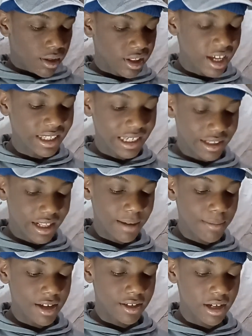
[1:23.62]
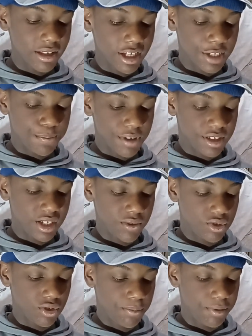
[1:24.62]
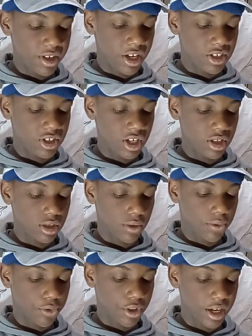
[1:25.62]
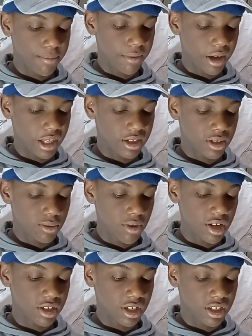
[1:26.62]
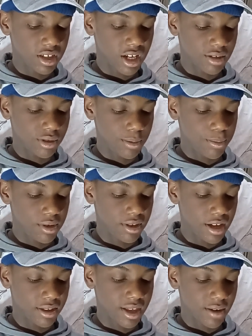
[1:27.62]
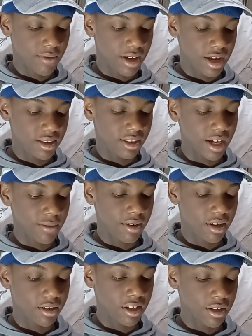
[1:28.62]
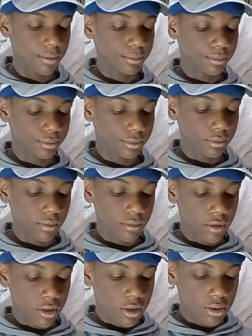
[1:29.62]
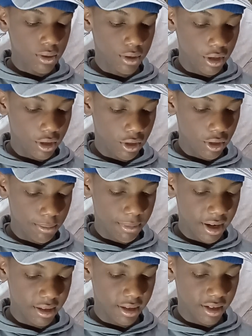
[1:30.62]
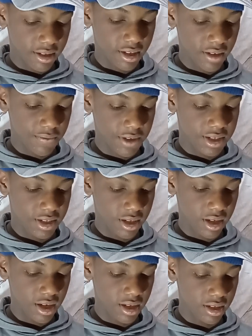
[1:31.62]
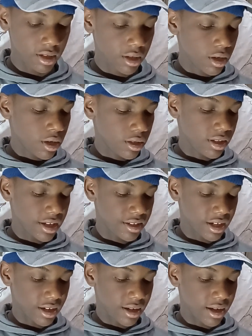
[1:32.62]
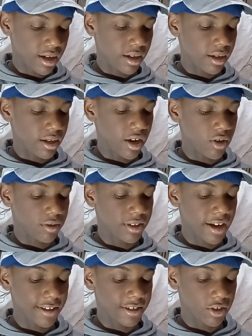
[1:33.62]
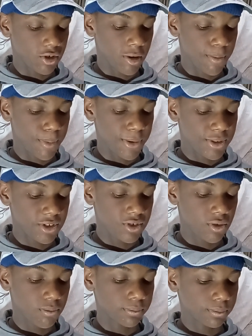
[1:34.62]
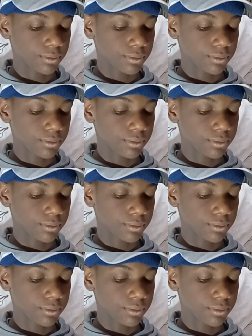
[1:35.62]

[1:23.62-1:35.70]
Climate change is perceived to be a change of climate which is attributed indirectly to the human activities that alters the composition